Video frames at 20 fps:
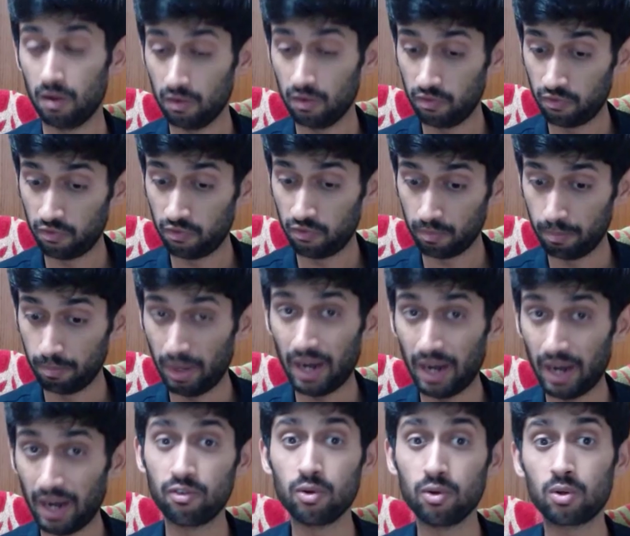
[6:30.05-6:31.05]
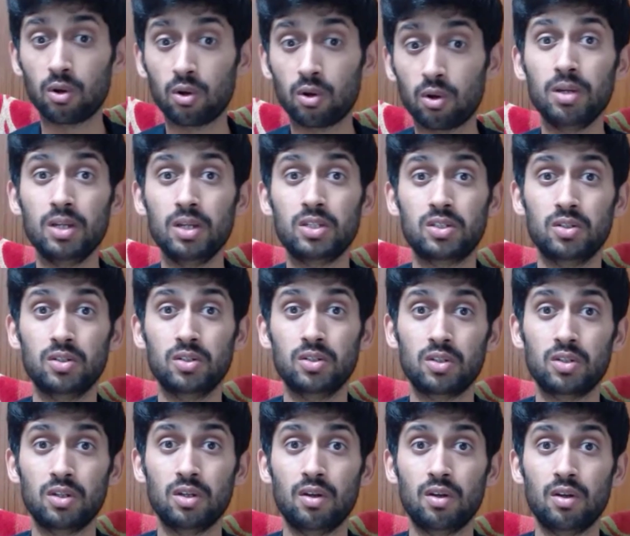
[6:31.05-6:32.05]
of bad food
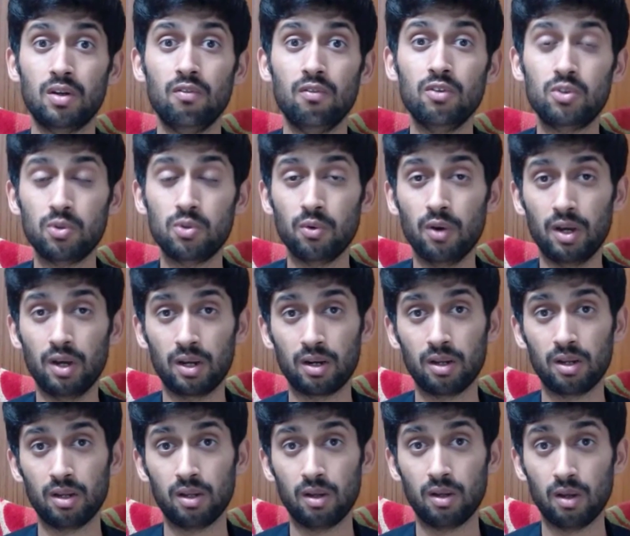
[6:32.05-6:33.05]
combinations which you are